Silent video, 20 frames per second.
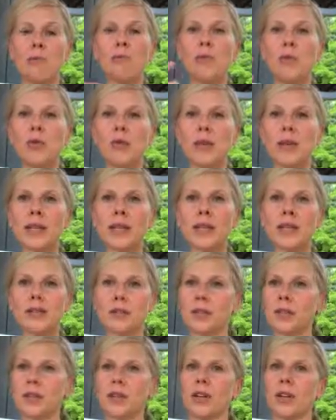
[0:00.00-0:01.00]
movement,
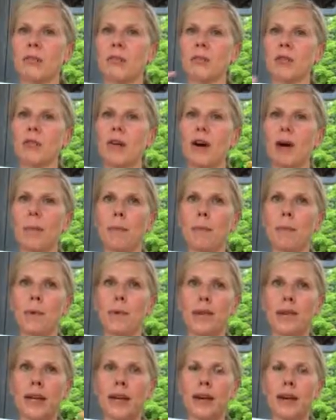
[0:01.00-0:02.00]
so it's going to move up
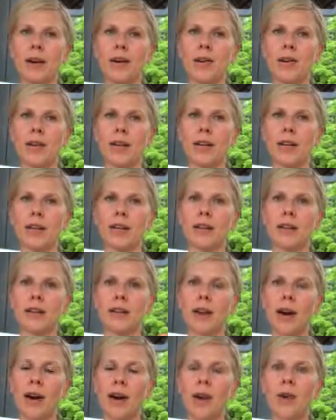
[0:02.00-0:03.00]
or down or in
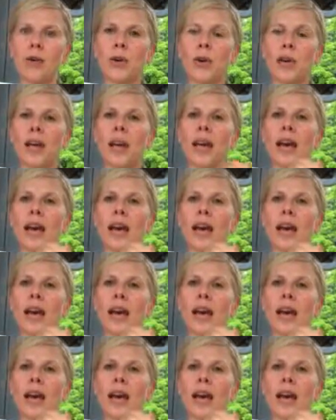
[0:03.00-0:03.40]
or out,